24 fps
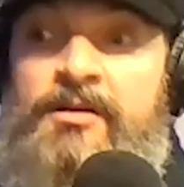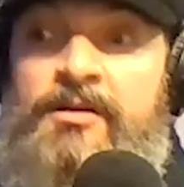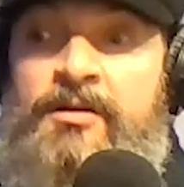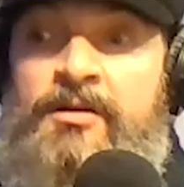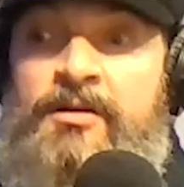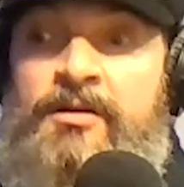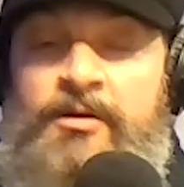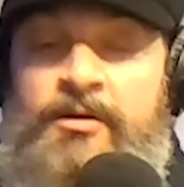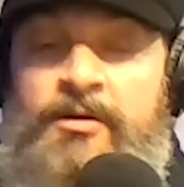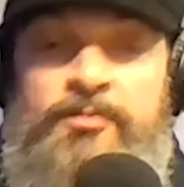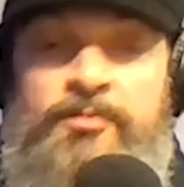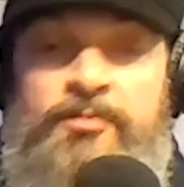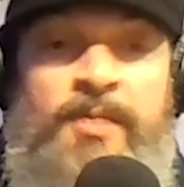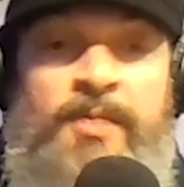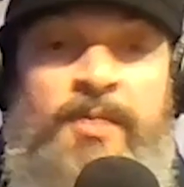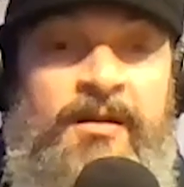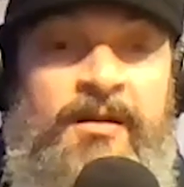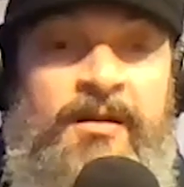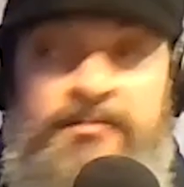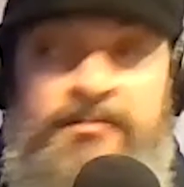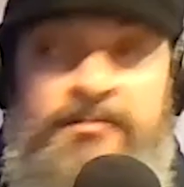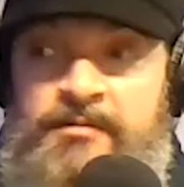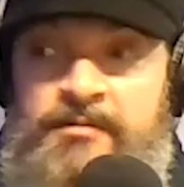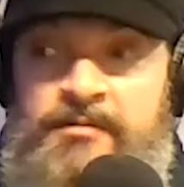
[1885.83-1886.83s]
go
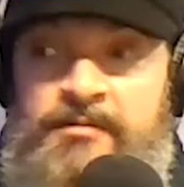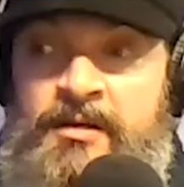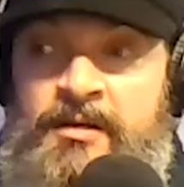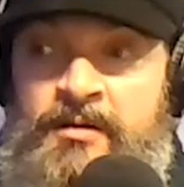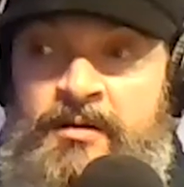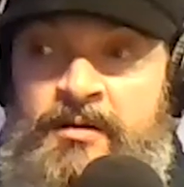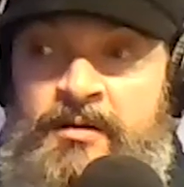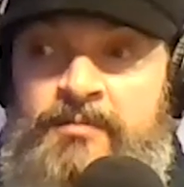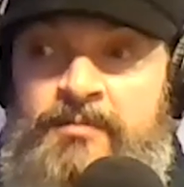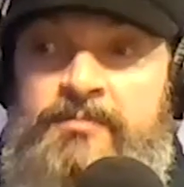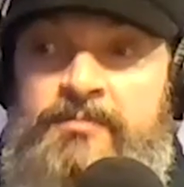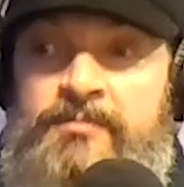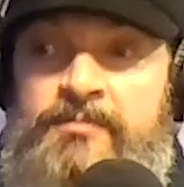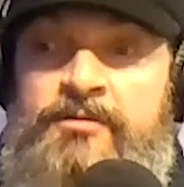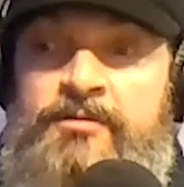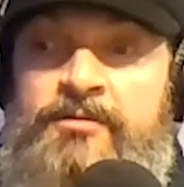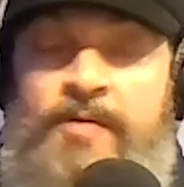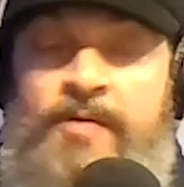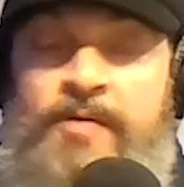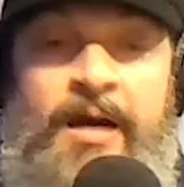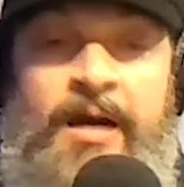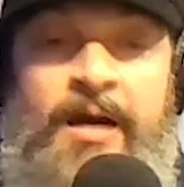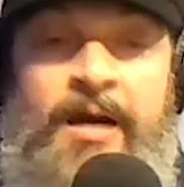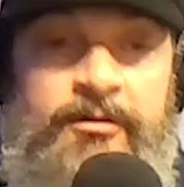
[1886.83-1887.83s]
spend, you know, two
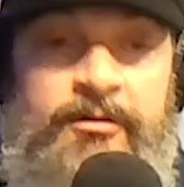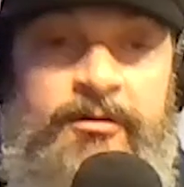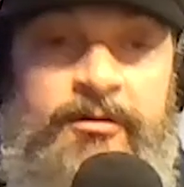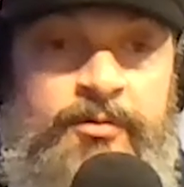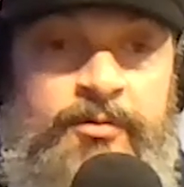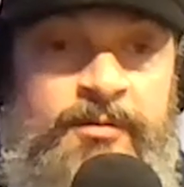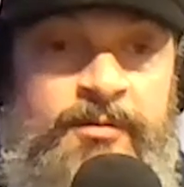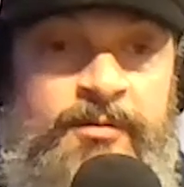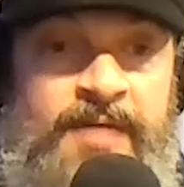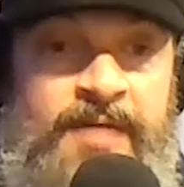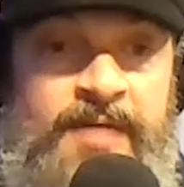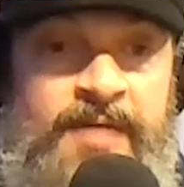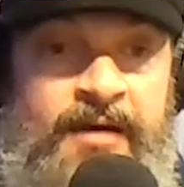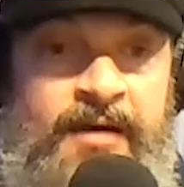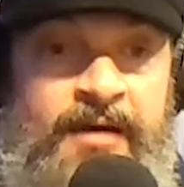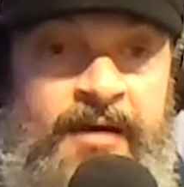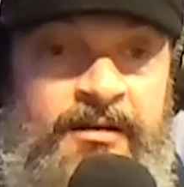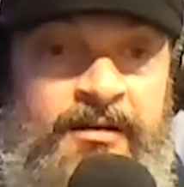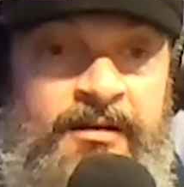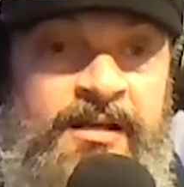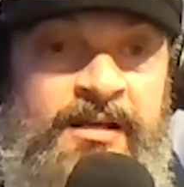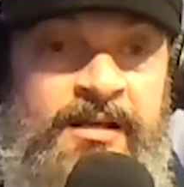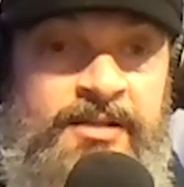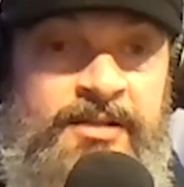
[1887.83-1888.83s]
hours with him down in
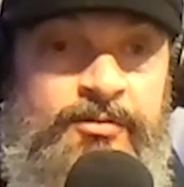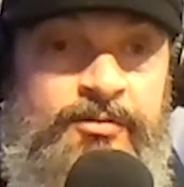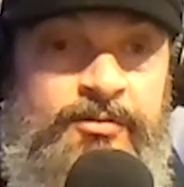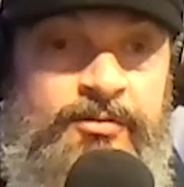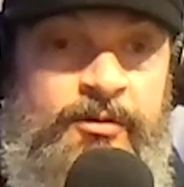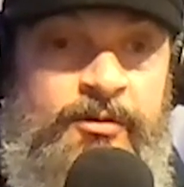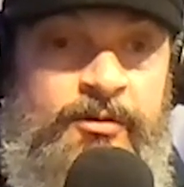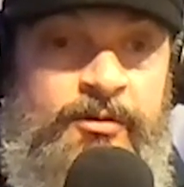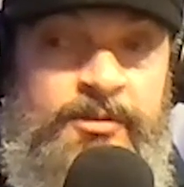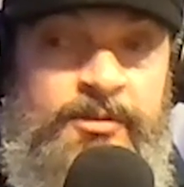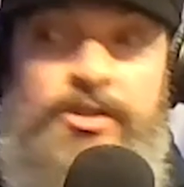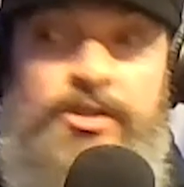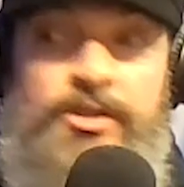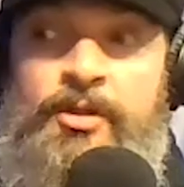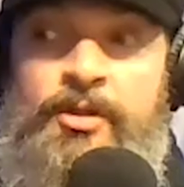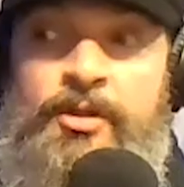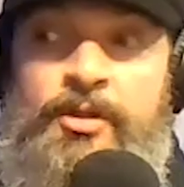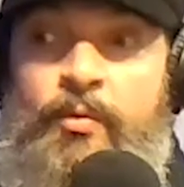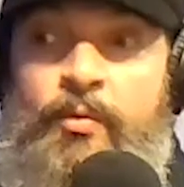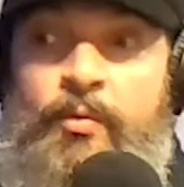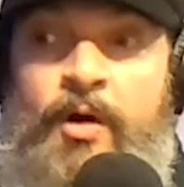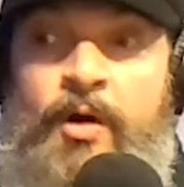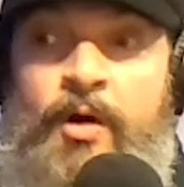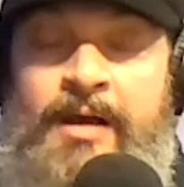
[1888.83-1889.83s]
the engine room and you're going to
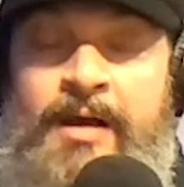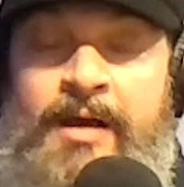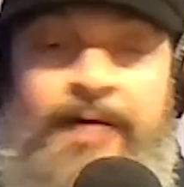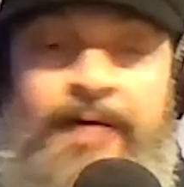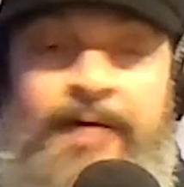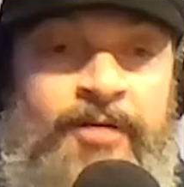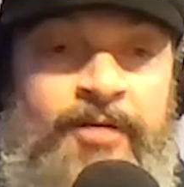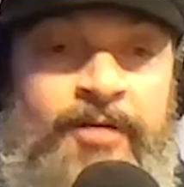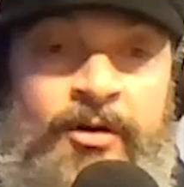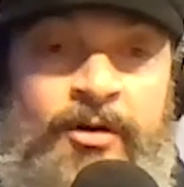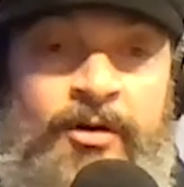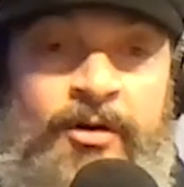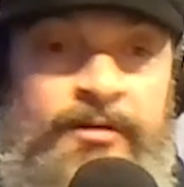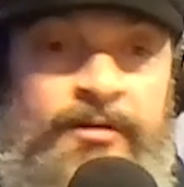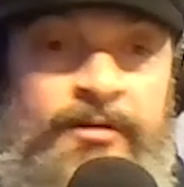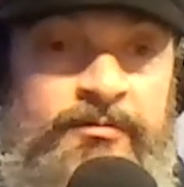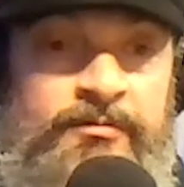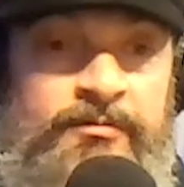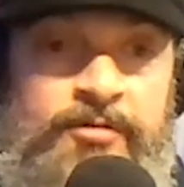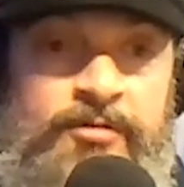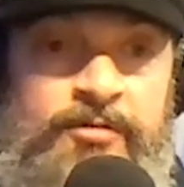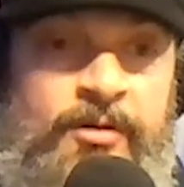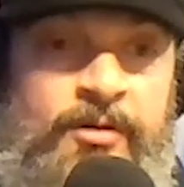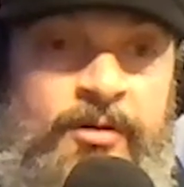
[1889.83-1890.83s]
walk out knowing
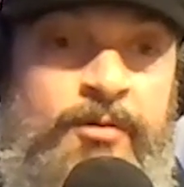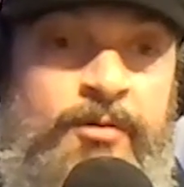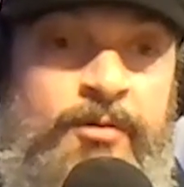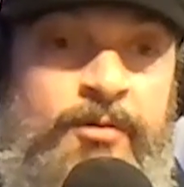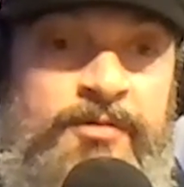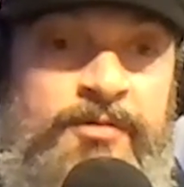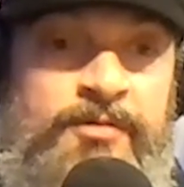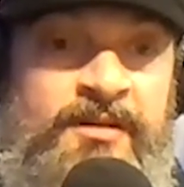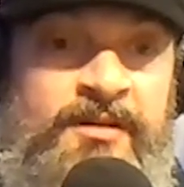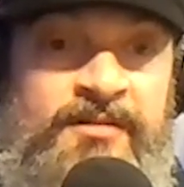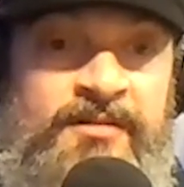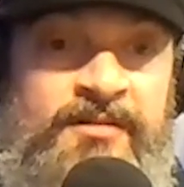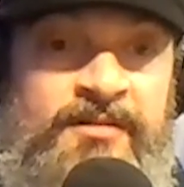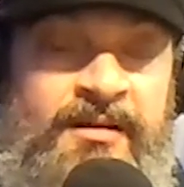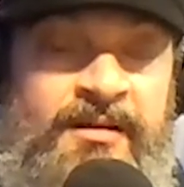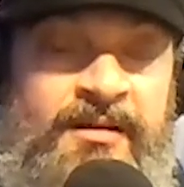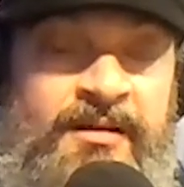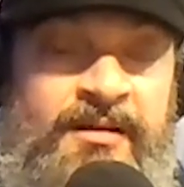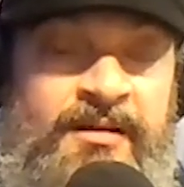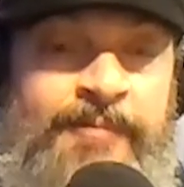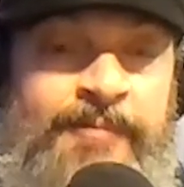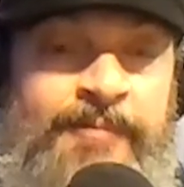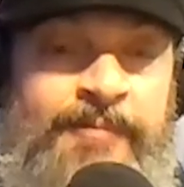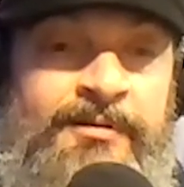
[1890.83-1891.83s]
20 more things than the
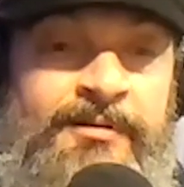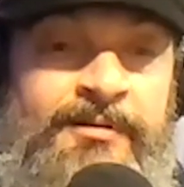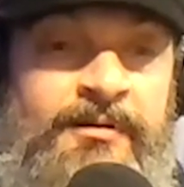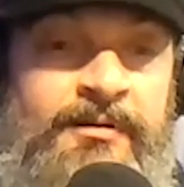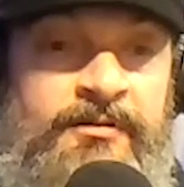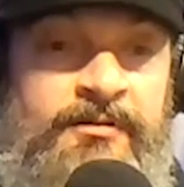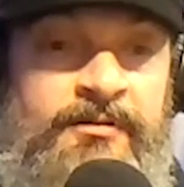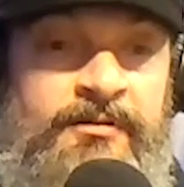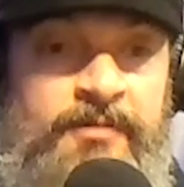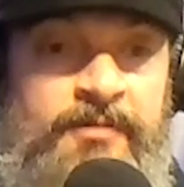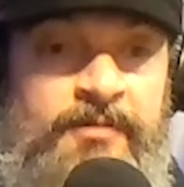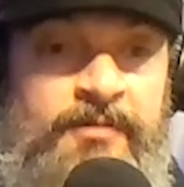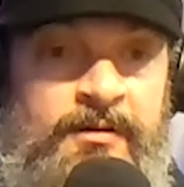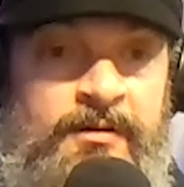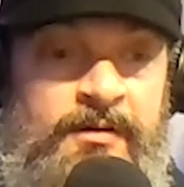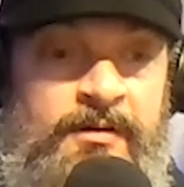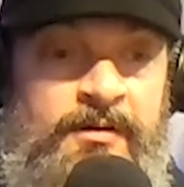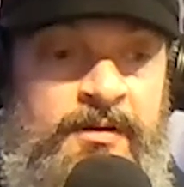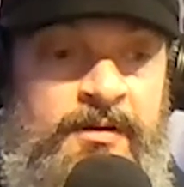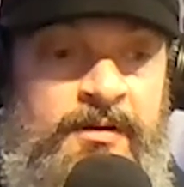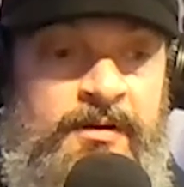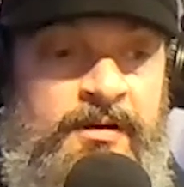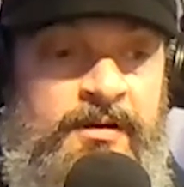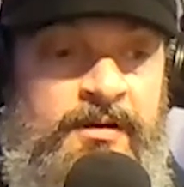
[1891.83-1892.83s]
captain does
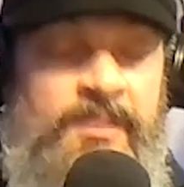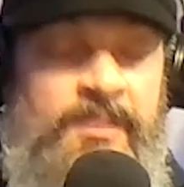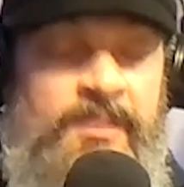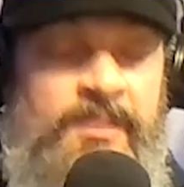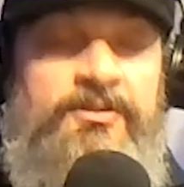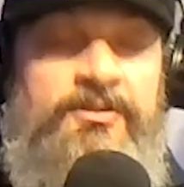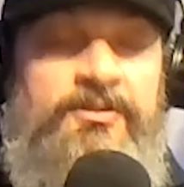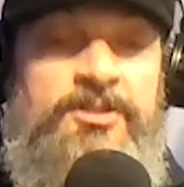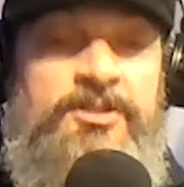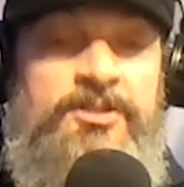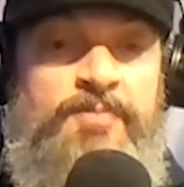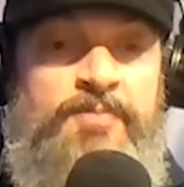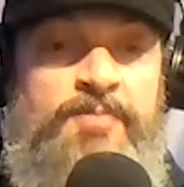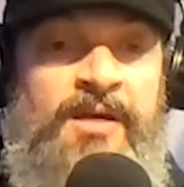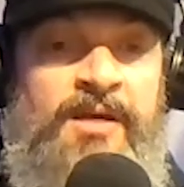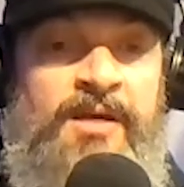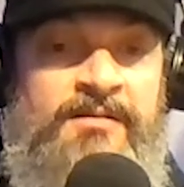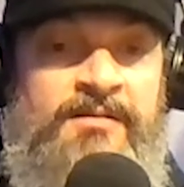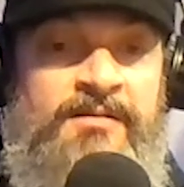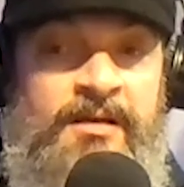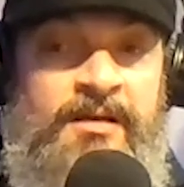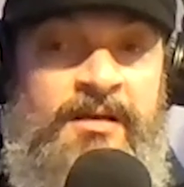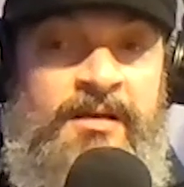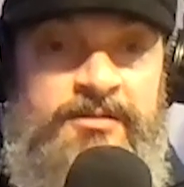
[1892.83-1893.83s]
if you just pay
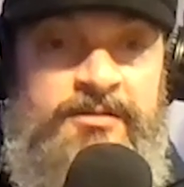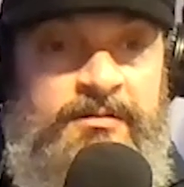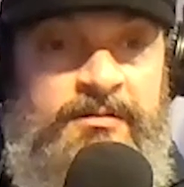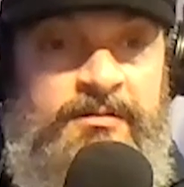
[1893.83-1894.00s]
attention.